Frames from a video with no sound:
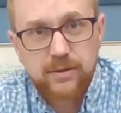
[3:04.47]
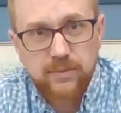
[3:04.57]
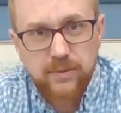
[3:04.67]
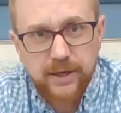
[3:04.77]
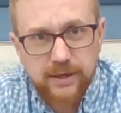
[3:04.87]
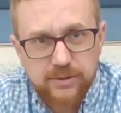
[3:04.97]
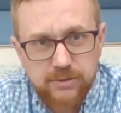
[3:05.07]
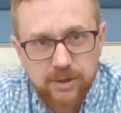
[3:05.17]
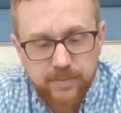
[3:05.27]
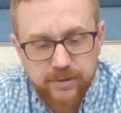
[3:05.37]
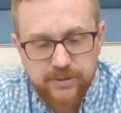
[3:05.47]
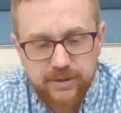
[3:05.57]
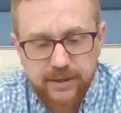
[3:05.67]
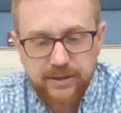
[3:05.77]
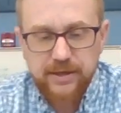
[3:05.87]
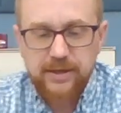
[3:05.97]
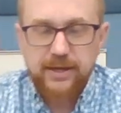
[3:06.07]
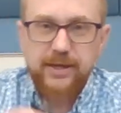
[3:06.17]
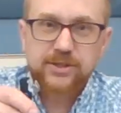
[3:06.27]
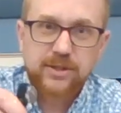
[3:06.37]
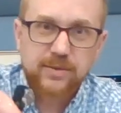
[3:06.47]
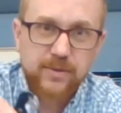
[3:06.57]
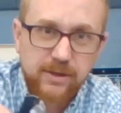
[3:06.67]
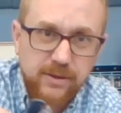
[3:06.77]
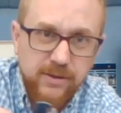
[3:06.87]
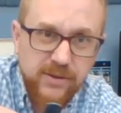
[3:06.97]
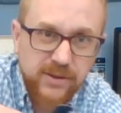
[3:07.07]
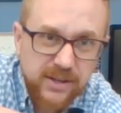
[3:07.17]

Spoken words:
the wire strippers. You got that notch in the middle.